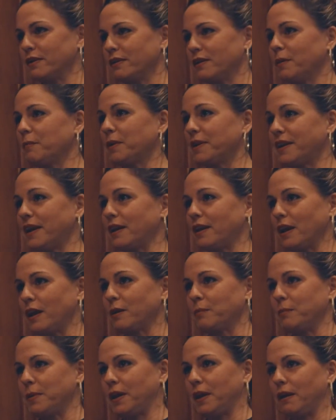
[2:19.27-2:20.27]
Mm-hmm. And my dad
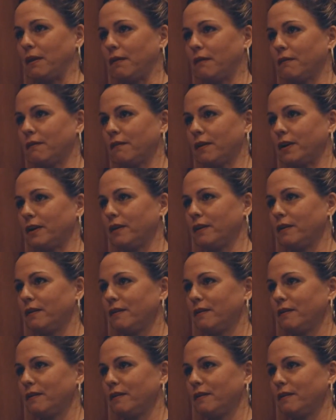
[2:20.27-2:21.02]
had me, right?